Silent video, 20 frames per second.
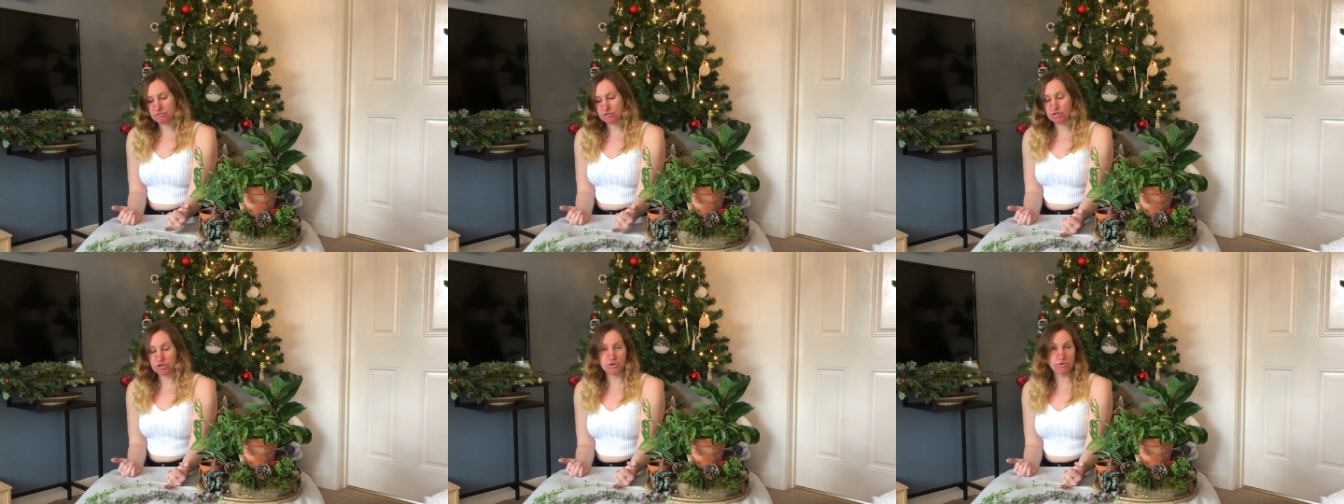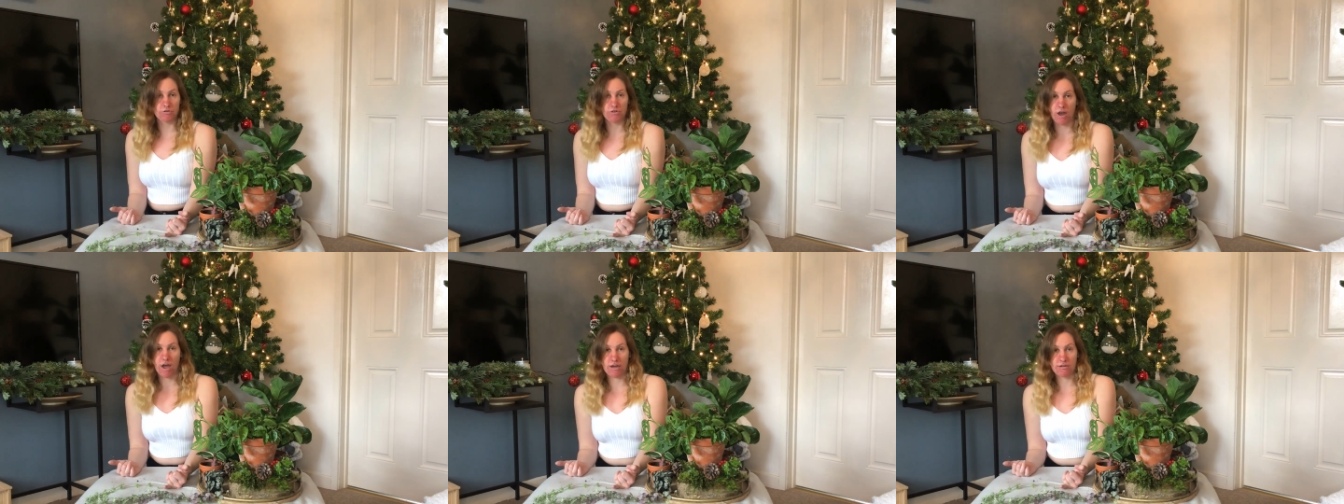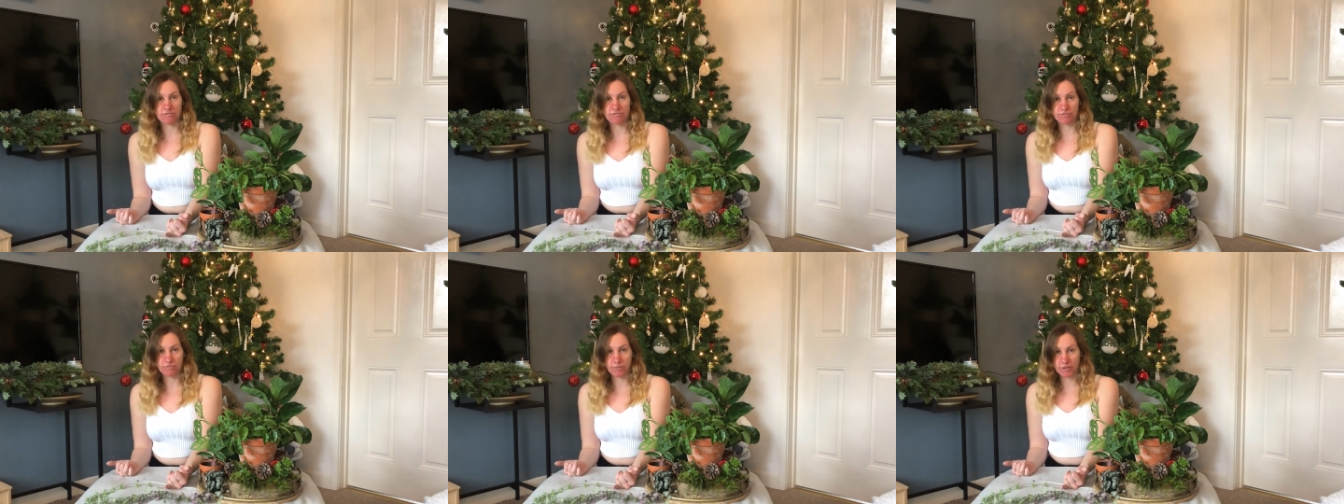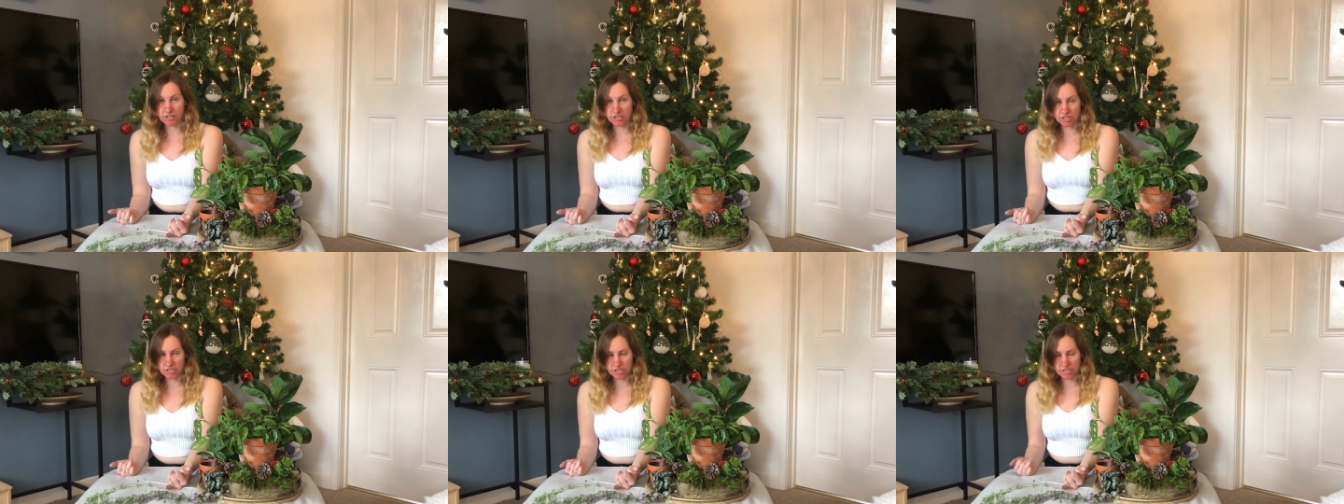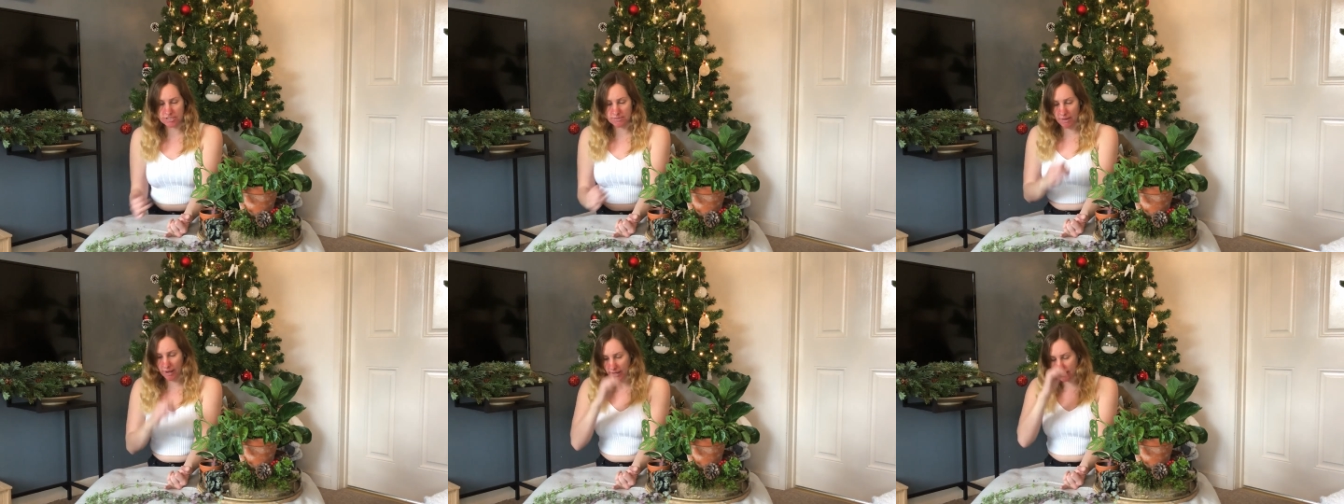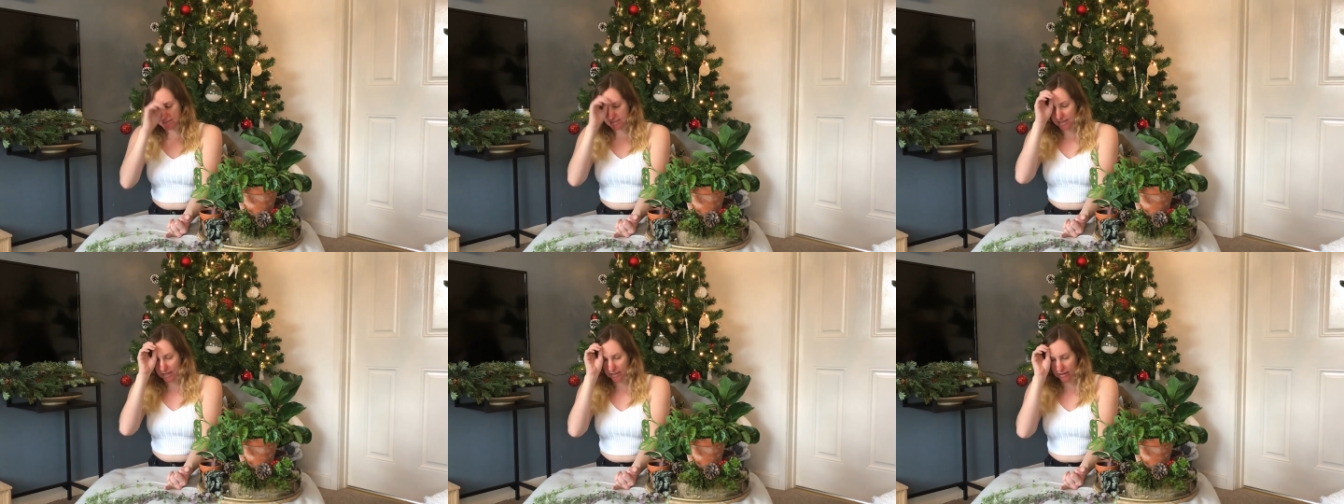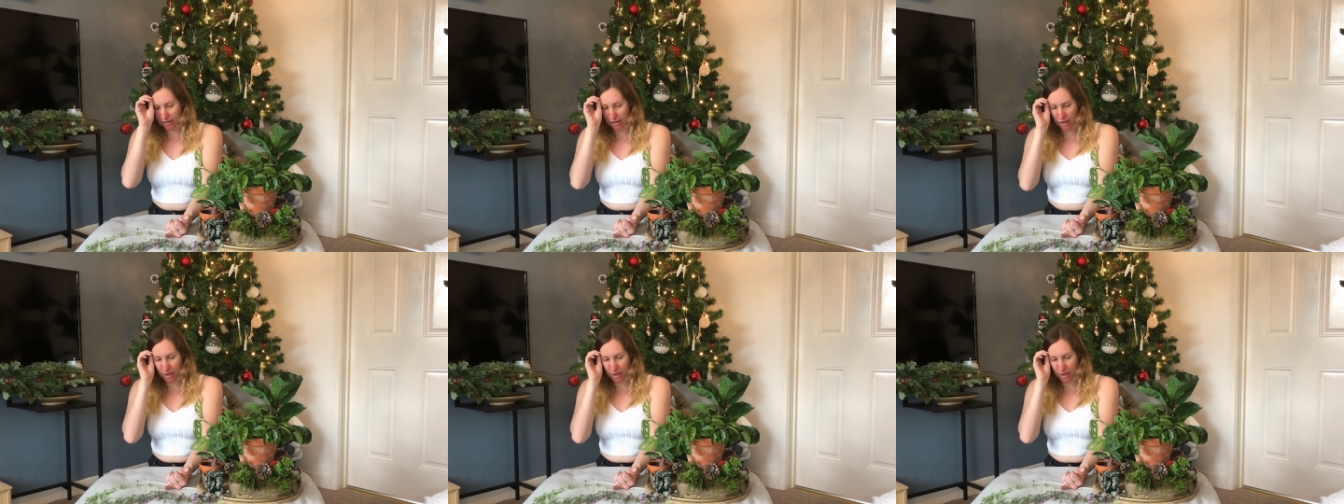new growth, which is just amazing.